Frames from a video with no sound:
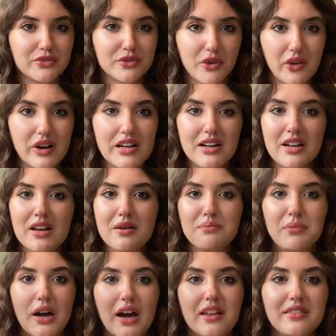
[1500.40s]
through it.
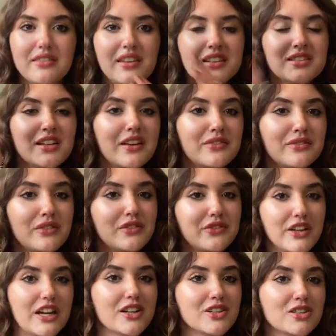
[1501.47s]
But this I
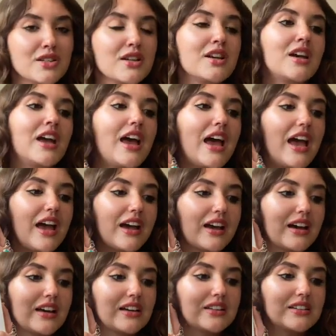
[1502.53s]
finished,
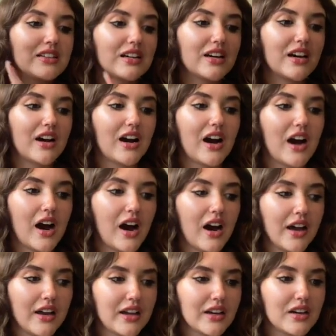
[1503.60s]
and
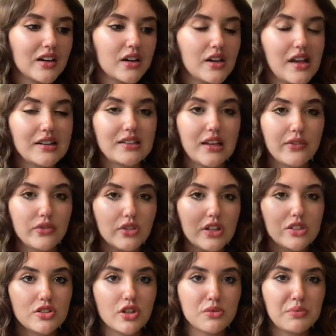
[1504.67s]
it definitely
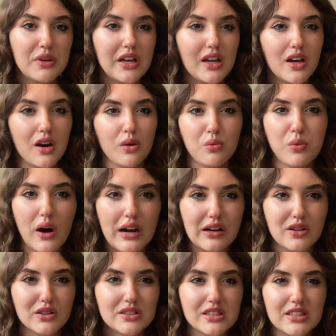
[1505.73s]
took me a
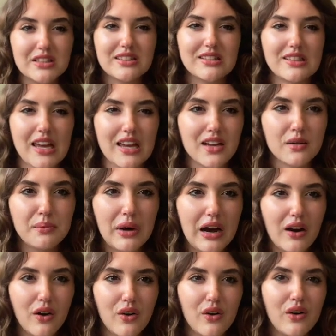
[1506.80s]
while to think
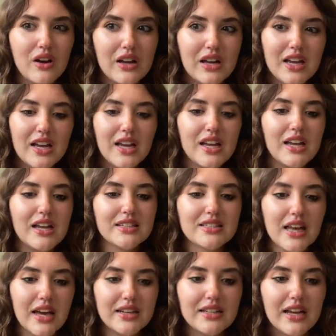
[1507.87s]
about its
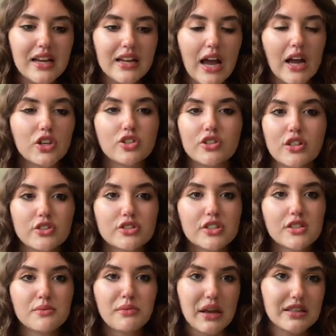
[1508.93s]
ending. Actually, there's this
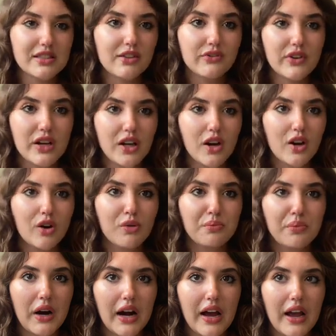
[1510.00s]
amazing video
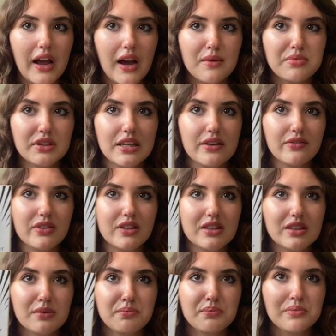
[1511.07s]
by, I believe,
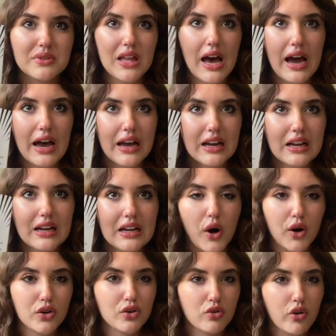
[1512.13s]
The Black
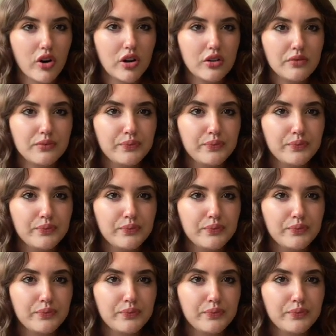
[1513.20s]
Ponderer